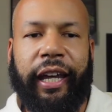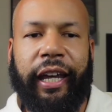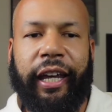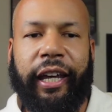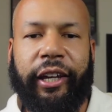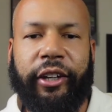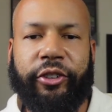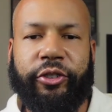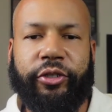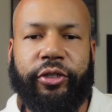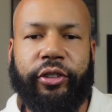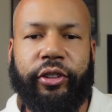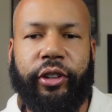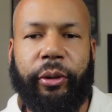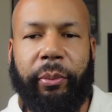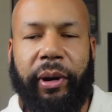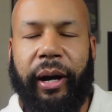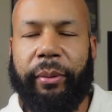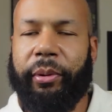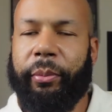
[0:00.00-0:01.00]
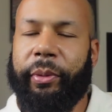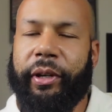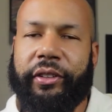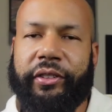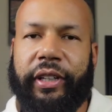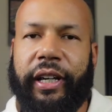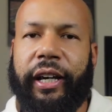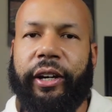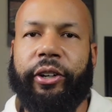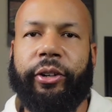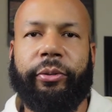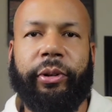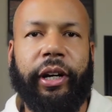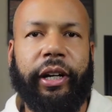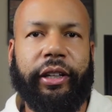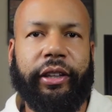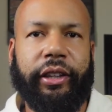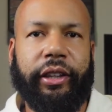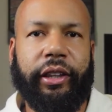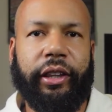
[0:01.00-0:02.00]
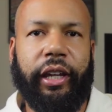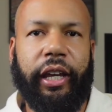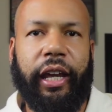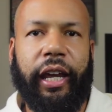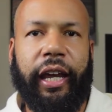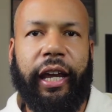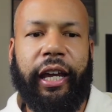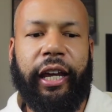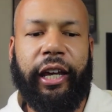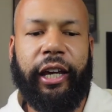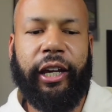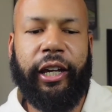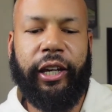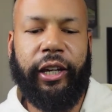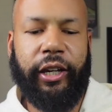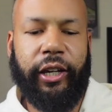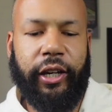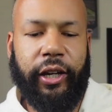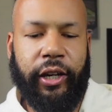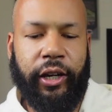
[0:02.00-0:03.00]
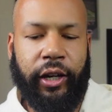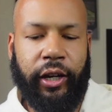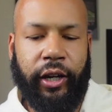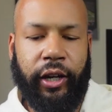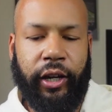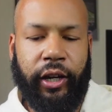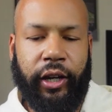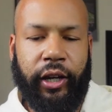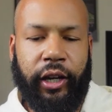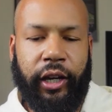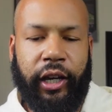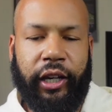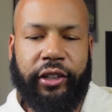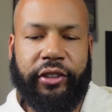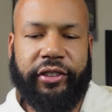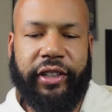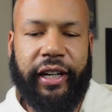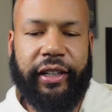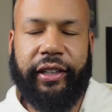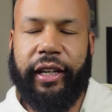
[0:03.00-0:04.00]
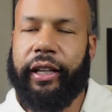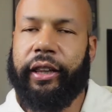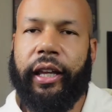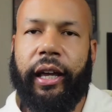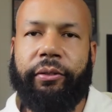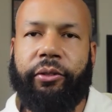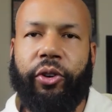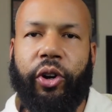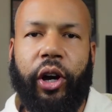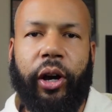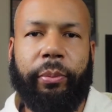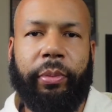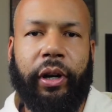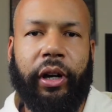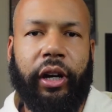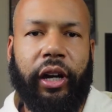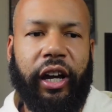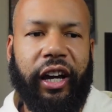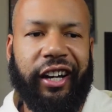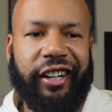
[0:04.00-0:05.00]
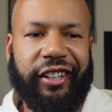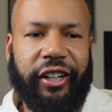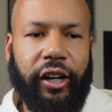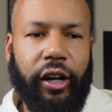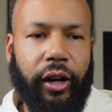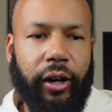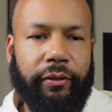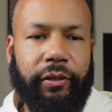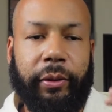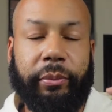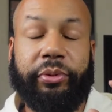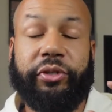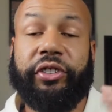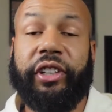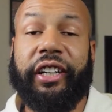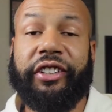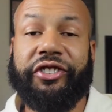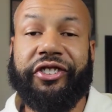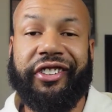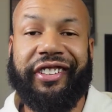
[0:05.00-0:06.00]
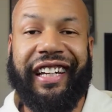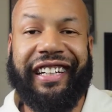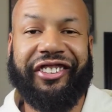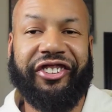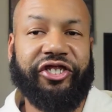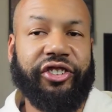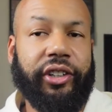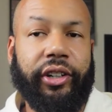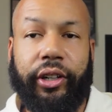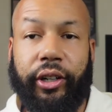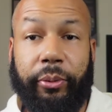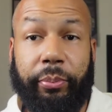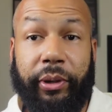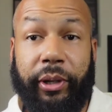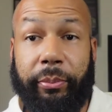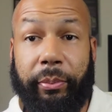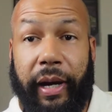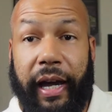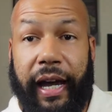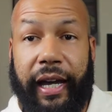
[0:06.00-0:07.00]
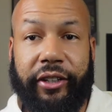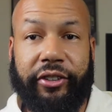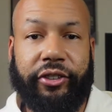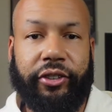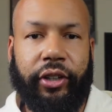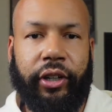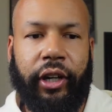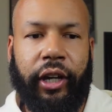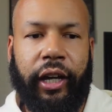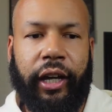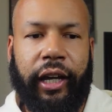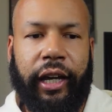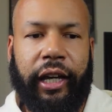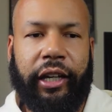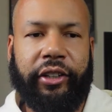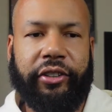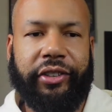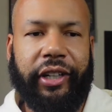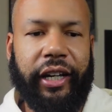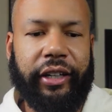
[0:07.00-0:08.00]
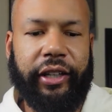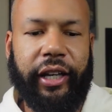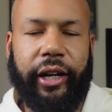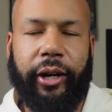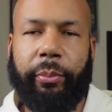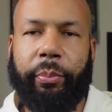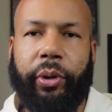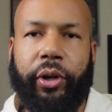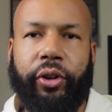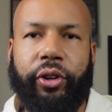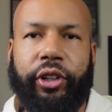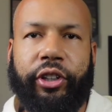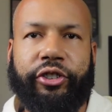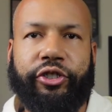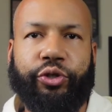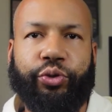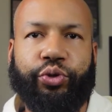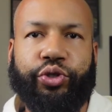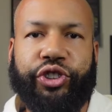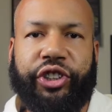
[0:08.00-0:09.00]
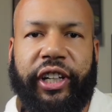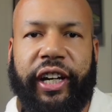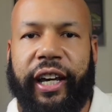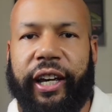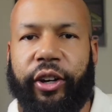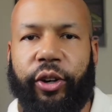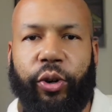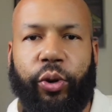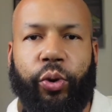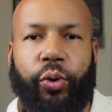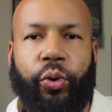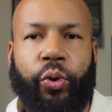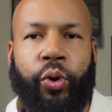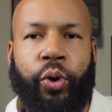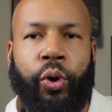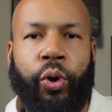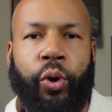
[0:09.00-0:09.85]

the Mamba mentality, right? He just had that level of obsession that just couldn't be matched. He just had that ability to channel